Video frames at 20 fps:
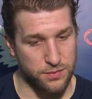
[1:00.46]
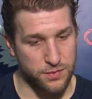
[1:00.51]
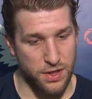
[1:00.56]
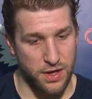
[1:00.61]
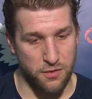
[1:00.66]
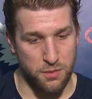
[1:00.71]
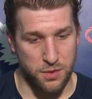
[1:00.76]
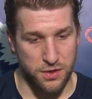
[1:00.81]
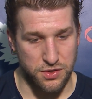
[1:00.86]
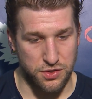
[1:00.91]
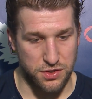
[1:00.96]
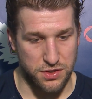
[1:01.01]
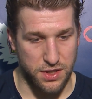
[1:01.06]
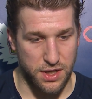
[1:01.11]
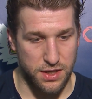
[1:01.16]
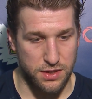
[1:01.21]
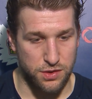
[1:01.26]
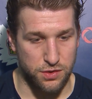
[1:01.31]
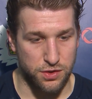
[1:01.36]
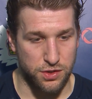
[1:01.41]
Everybody's just
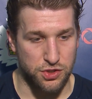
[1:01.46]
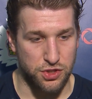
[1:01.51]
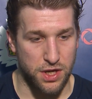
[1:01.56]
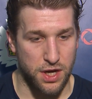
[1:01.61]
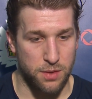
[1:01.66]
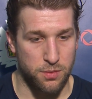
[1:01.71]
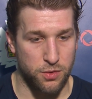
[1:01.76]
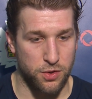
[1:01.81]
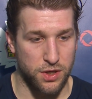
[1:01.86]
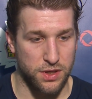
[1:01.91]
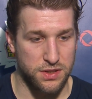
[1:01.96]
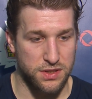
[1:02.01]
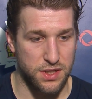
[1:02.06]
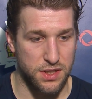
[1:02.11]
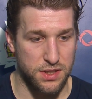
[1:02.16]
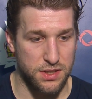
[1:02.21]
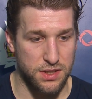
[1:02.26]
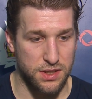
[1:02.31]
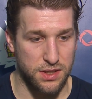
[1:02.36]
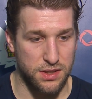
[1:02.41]
got to do their job, and we're
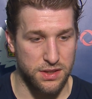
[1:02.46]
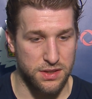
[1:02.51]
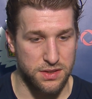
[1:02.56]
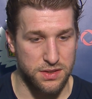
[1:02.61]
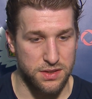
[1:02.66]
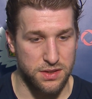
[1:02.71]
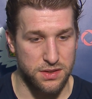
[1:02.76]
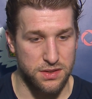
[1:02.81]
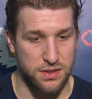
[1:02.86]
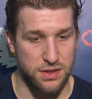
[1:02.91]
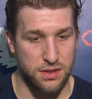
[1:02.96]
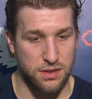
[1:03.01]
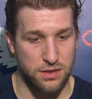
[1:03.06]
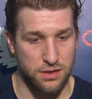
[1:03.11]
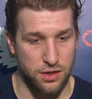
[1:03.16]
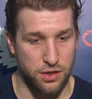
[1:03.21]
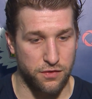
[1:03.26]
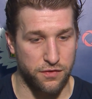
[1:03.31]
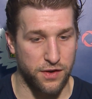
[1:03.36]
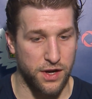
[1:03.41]
excited to get this season,
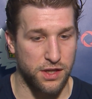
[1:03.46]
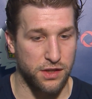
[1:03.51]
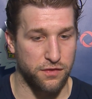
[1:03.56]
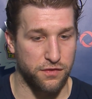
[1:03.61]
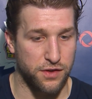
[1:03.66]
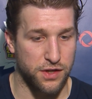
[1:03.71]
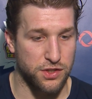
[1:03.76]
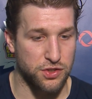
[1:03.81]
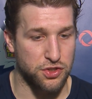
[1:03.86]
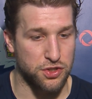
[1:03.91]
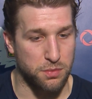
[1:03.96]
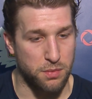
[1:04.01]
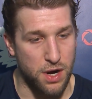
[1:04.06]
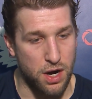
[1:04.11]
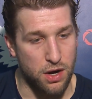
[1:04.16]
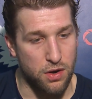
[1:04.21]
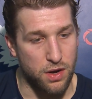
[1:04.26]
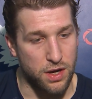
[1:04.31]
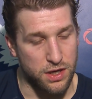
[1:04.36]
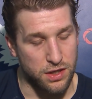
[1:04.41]
you know, finally finished
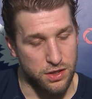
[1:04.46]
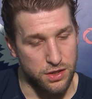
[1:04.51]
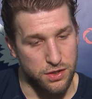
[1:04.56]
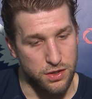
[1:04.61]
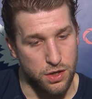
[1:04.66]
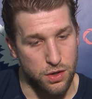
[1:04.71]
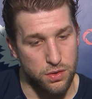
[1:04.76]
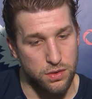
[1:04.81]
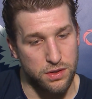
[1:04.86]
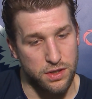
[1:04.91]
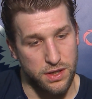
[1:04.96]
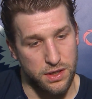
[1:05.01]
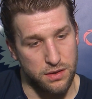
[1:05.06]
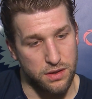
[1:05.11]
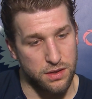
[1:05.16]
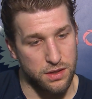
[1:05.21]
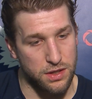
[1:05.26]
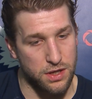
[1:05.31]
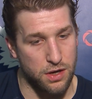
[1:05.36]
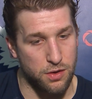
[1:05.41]
tomorrow on a good note. And then,
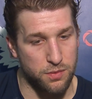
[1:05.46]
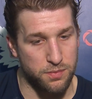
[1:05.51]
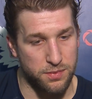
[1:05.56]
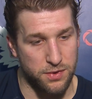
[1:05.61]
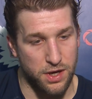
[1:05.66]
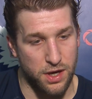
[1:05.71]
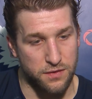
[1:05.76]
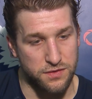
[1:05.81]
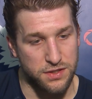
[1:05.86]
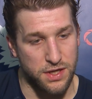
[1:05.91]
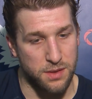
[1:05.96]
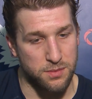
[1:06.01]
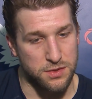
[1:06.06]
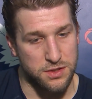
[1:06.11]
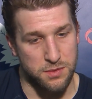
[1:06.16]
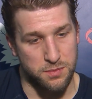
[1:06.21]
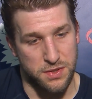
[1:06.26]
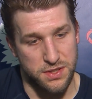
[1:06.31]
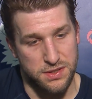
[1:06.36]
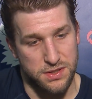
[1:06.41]
you know, playoff time
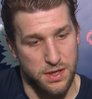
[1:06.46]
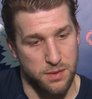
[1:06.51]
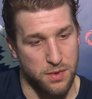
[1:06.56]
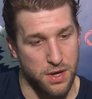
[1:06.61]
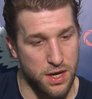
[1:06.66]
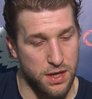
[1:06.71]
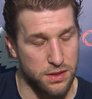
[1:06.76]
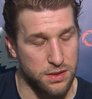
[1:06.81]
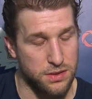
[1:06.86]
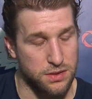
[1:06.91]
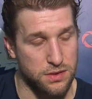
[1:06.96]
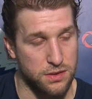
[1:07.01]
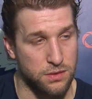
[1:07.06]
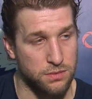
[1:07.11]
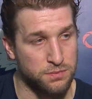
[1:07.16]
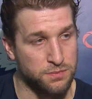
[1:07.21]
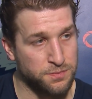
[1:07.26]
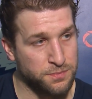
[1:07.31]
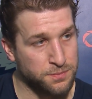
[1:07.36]
is the best time of hockey. So.